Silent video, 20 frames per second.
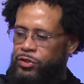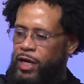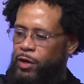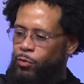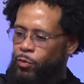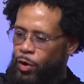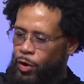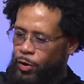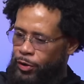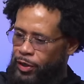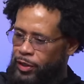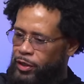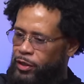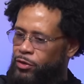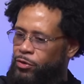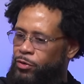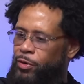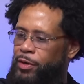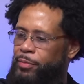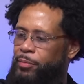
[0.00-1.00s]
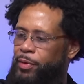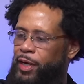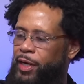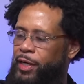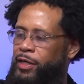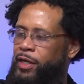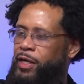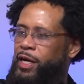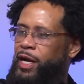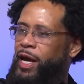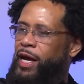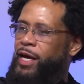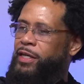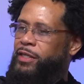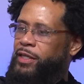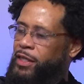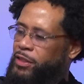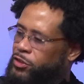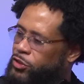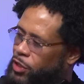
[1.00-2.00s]
working. You know what I mean?
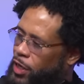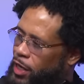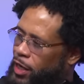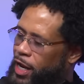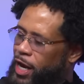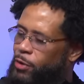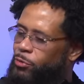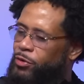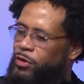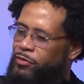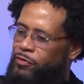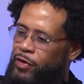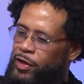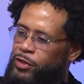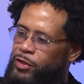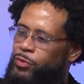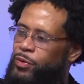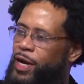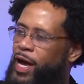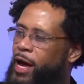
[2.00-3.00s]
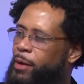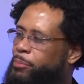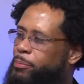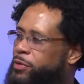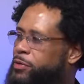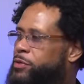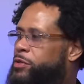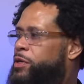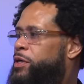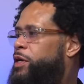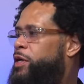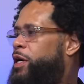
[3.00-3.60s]
And inshallah, when a victory happens,